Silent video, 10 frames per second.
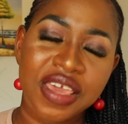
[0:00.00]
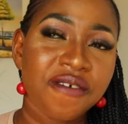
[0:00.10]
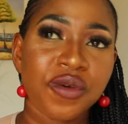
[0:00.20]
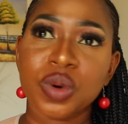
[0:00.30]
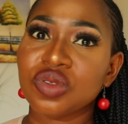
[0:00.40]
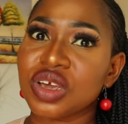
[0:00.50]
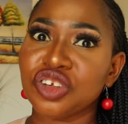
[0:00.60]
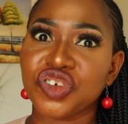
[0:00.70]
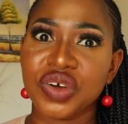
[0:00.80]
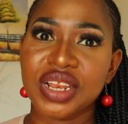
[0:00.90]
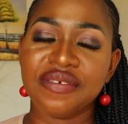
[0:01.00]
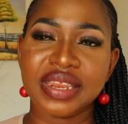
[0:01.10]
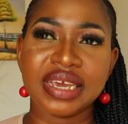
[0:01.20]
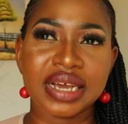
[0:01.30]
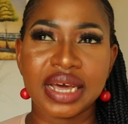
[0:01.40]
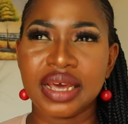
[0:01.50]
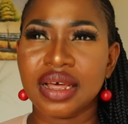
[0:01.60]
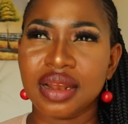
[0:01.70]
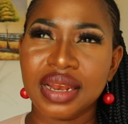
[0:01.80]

If you want to enjoy living in Ghana,